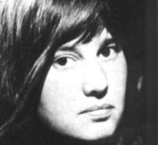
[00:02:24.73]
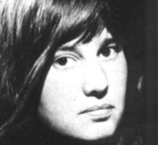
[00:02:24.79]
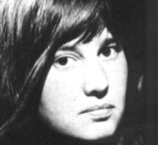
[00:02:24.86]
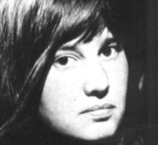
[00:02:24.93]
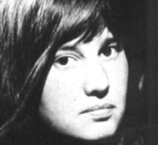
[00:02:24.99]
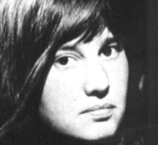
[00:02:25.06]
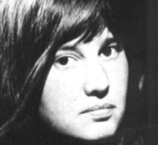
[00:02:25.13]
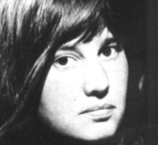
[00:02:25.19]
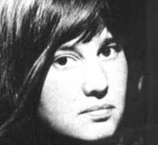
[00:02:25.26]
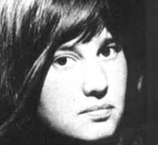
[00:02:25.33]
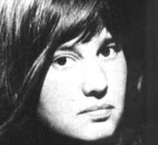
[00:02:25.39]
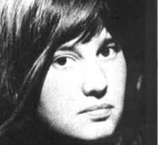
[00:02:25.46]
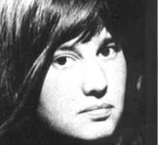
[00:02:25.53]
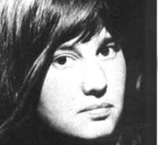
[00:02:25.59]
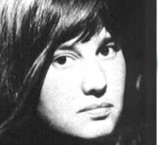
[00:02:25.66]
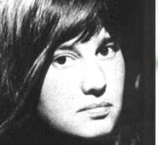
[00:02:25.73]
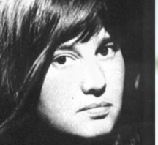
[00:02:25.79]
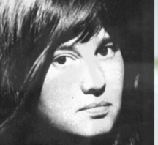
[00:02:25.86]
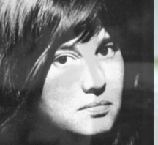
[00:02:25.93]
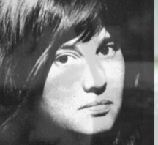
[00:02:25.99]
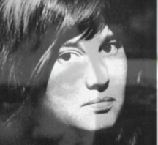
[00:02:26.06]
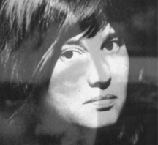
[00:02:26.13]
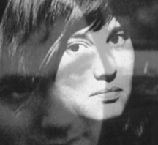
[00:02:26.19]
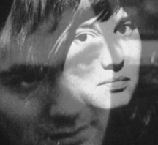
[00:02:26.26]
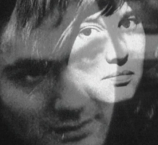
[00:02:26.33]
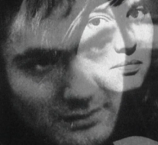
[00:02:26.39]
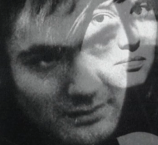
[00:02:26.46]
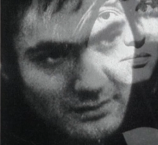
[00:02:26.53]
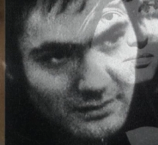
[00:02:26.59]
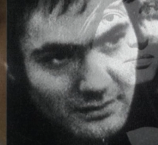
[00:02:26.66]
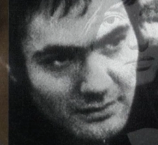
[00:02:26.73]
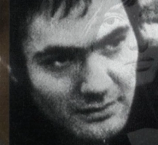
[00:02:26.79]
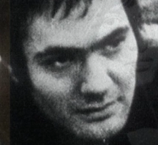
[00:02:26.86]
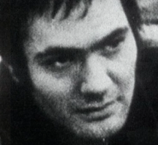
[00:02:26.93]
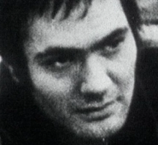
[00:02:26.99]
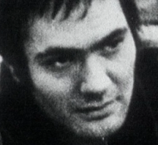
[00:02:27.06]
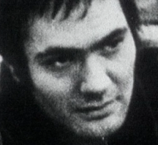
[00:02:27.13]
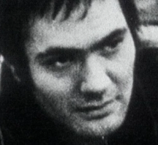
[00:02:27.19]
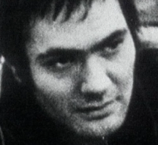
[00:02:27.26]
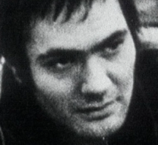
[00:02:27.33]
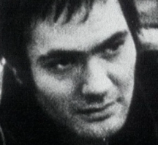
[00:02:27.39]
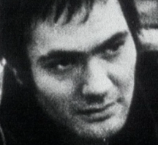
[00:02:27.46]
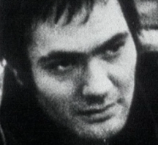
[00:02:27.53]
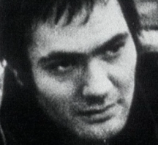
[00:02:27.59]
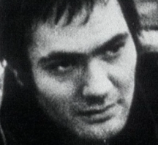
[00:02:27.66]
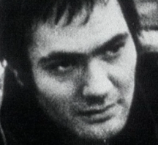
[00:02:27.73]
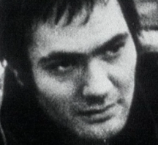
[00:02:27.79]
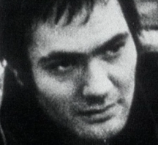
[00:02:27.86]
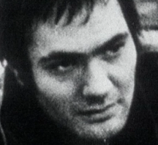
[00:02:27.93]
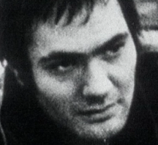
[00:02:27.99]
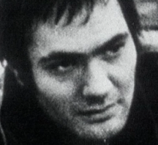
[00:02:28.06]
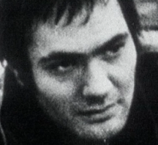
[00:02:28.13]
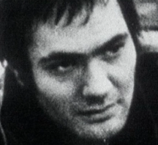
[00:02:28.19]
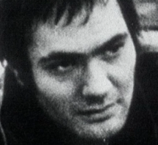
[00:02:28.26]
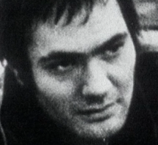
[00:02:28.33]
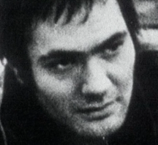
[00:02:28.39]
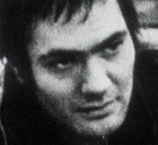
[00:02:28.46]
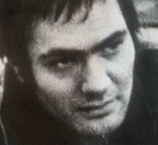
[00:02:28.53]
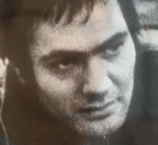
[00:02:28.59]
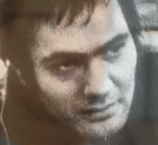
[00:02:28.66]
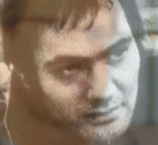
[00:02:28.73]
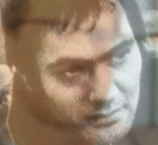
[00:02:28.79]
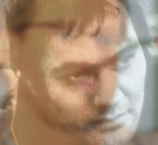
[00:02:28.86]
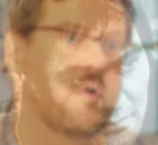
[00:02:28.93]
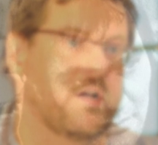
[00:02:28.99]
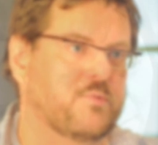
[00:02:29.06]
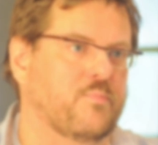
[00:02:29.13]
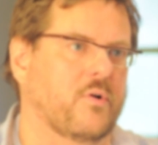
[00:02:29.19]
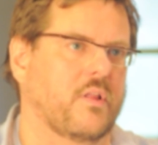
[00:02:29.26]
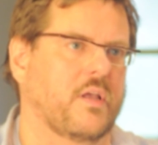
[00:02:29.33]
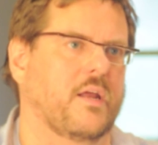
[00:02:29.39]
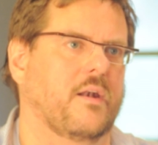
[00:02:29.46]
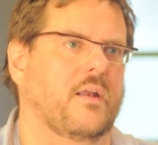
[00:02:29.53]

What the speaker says: this convicted arsonist Andreas Baader from police custody in West Berlin.